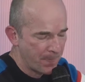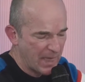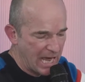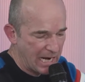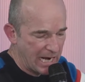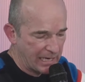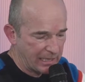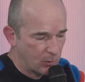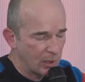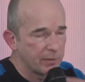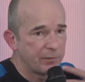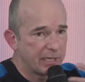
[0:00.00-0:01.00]
Like
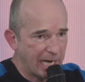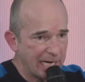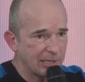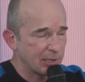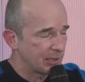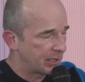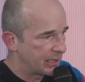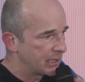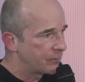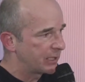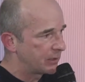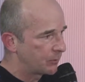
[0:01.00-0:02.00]
qualifications the
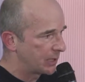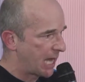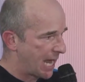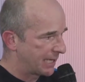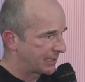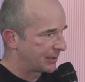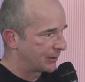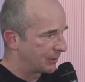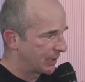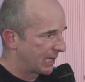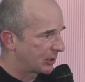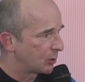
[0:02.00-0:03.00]
individual has
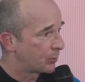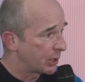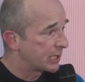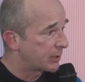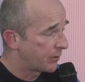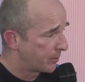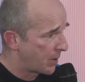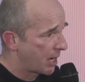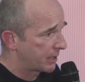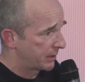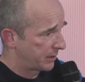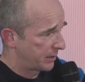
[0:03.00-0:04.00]
to bring to the
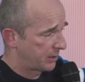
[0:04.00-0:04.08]
market to